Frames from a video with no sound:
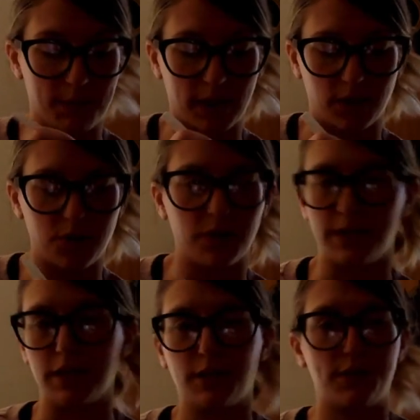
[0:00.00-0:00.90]
Magnitude is
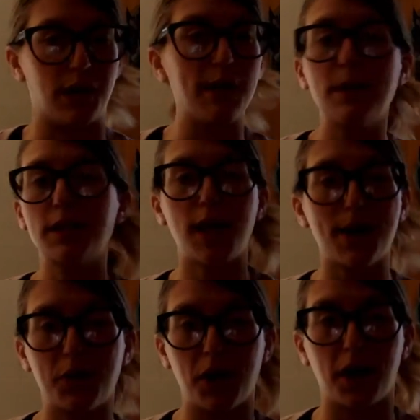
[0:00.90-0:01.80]
the same
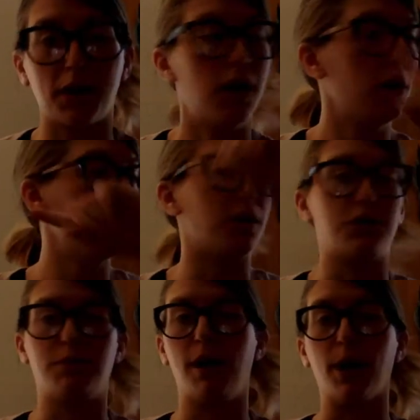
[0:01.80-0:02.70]
exact thing.
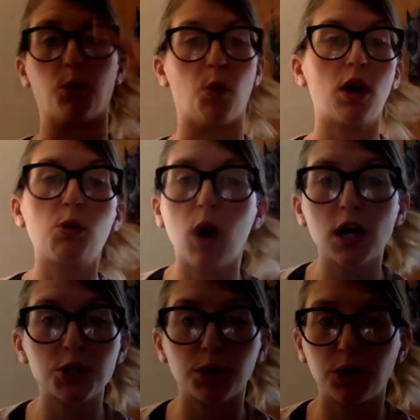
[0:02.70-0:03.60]
Doesn't matter what
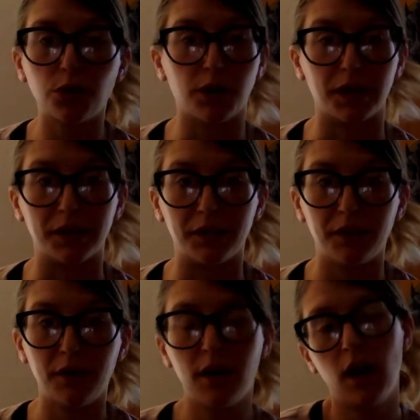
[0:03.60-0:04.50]
quadrant you're in.
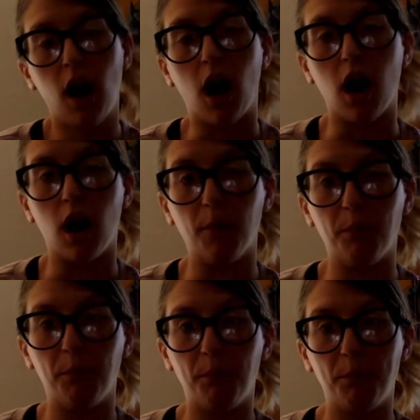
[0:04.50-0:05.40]

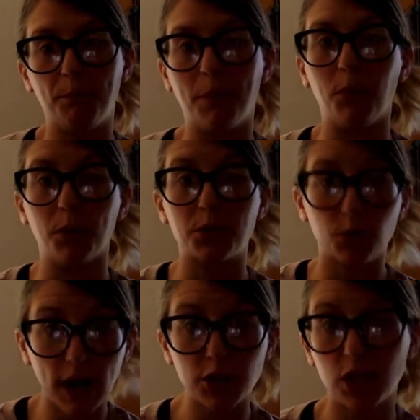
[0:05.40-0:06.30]
But with
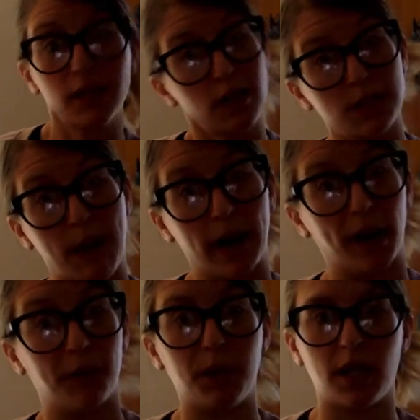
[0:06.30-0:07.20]
direction, it does
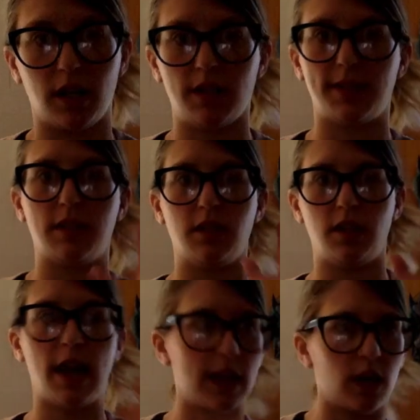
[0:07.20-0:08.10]
matter because the
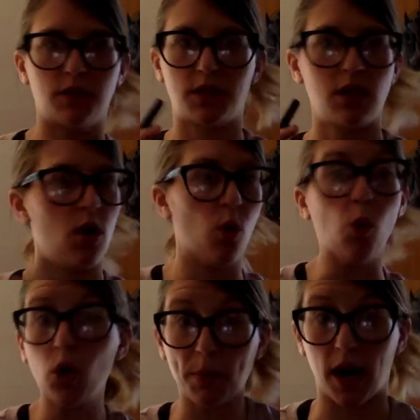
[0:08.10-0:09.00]
negatives
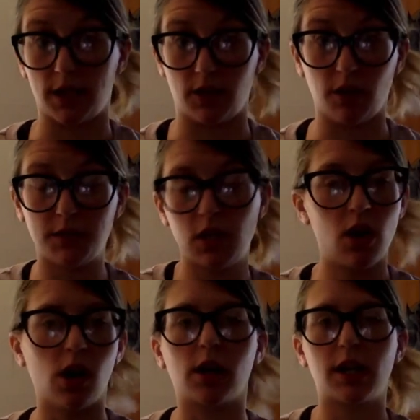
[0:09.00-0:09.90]
or positives
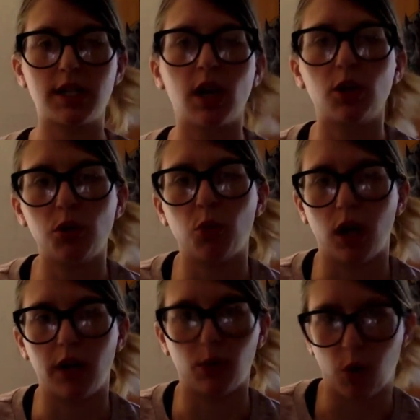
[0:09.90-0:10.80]
are going to tell you
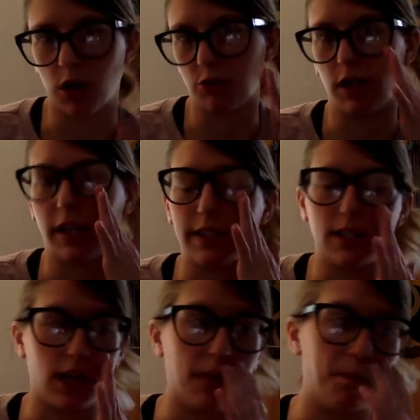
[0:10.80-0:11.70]
what quadrant it's
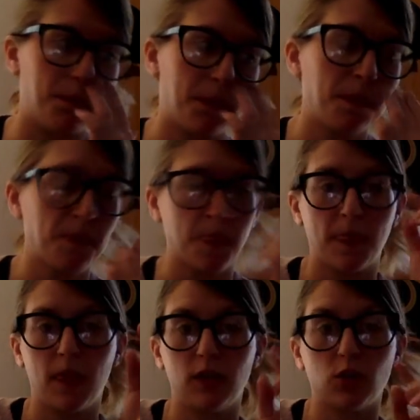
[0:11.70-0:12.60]
in.
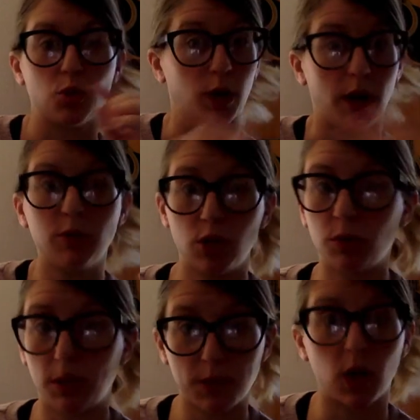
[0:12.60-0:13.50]
So what I would do
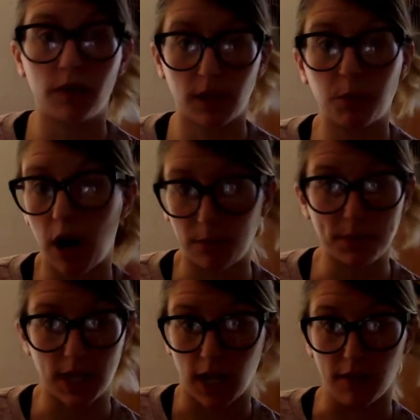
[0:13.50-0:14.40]
when I'm solving the
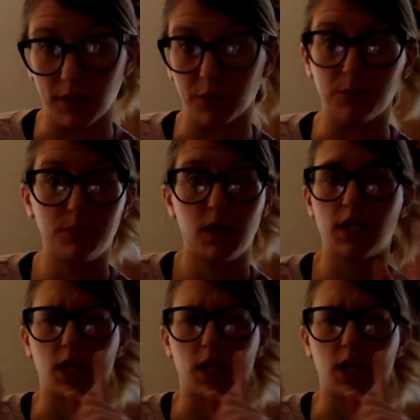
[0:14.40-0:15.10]
problems I gave you is